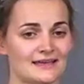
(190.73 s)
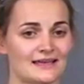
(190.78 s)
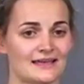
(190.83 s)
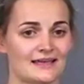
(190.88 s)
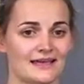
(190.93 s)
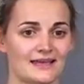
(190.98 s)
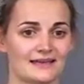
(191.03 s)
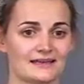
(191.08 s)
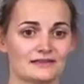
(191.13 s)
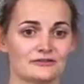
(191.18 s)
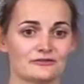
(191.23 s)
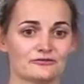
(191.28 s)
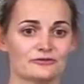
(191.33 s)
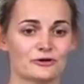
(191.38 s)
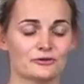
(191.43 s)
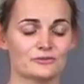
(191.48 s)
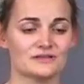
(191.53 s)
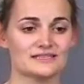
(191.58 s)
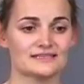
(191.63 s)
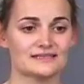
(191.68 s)
And in the
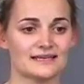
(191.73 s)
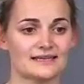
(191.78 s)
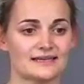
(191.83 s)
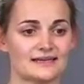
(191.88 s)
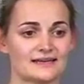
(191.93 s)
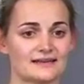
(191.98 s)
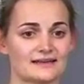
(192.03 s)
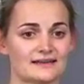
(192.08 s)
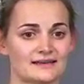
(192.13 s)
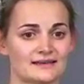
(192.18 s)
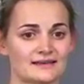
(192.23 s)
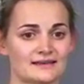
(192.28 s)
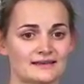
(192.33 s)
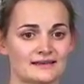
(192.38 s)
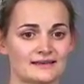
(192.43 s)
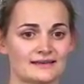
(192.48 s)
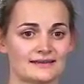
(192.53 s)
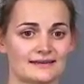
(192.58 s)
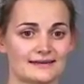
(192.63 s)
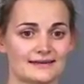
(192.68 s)
formal setting,
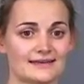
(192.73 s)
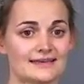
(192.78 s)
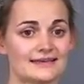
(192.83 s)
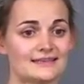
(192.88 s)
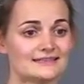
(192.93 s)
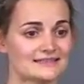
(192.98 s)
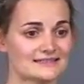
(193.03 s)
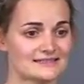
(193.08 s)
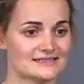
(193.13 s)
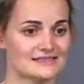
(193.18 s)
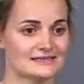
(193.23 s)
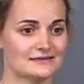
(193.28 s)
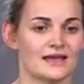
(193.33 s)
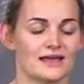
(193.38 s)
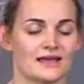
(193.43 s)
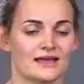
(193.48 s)
reden Sie.